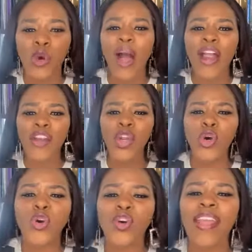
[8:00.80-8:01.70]
you a
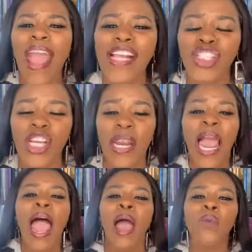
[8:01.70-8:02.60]
new creation.
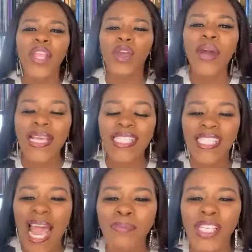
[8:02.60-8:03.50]
And when you
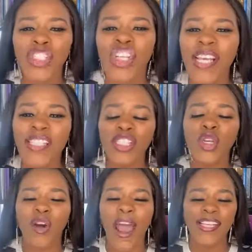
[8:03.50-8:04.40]
accepted Jesus
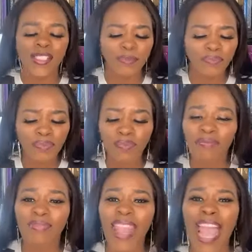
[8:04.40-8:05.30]
Christ,
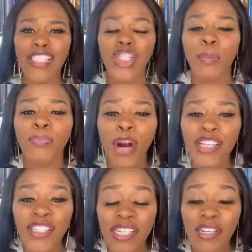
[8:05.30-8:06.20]
as your
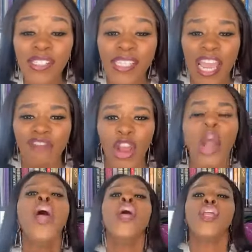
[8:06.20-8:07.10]
personal savior.
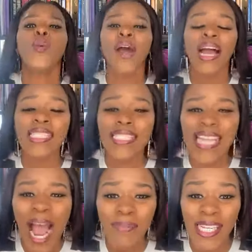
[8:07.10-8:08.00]
You are
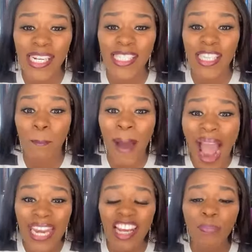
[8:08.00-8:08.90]
adopted into the
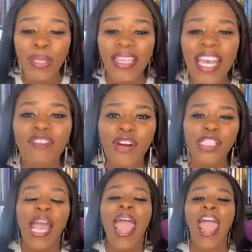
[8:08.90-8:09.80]
body of
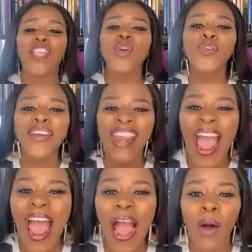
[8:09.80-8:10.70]
believers, and you
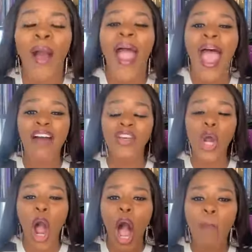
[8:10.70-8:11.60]
now have an
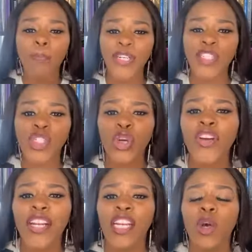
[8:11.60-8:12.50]

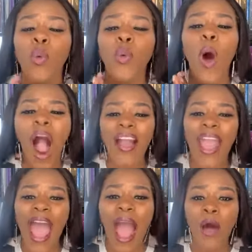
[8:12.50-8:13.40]
opportunity to walk
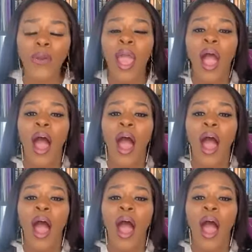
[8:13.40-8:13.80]
out